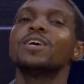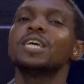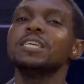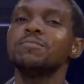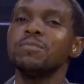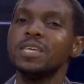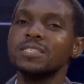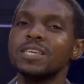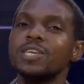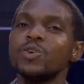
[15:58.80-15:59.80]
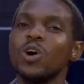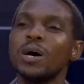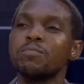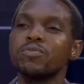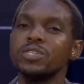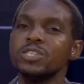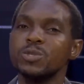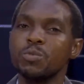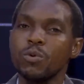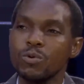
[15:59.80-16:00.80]
It means that you are
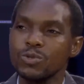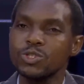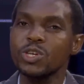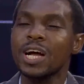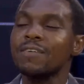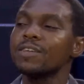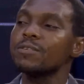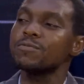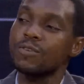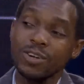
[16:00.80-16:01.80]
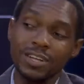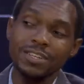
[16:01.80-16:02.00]
predisposed to having a fungal